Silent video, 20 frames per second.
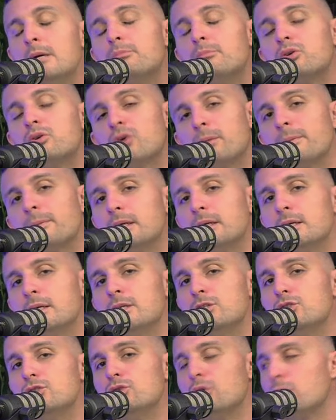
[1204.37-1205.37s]
property
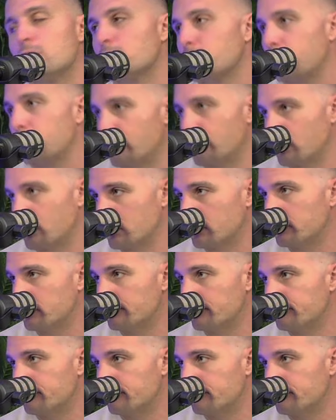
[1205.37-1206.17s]
is not a great tool.